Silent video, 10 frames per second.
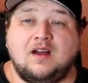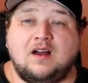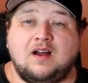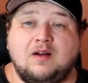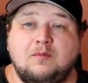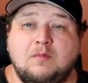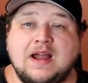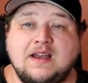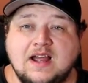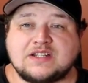
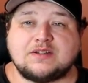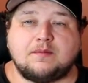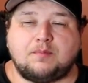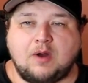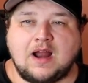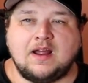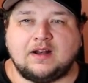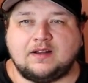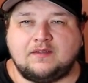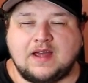my next
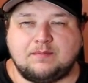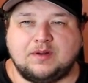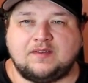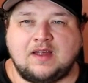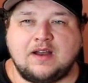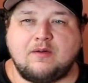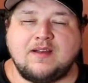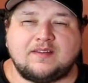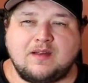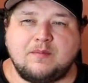product that PLUSINNO
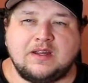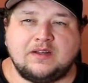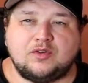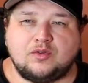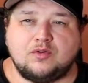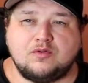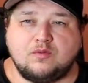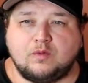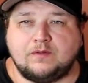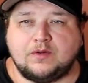has sent me
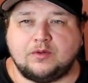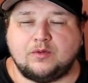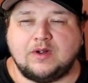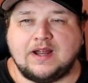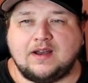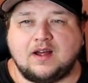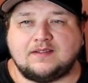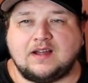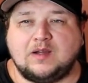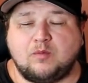to review and
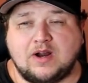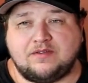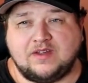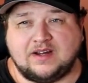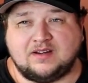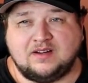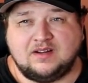tell them what I think.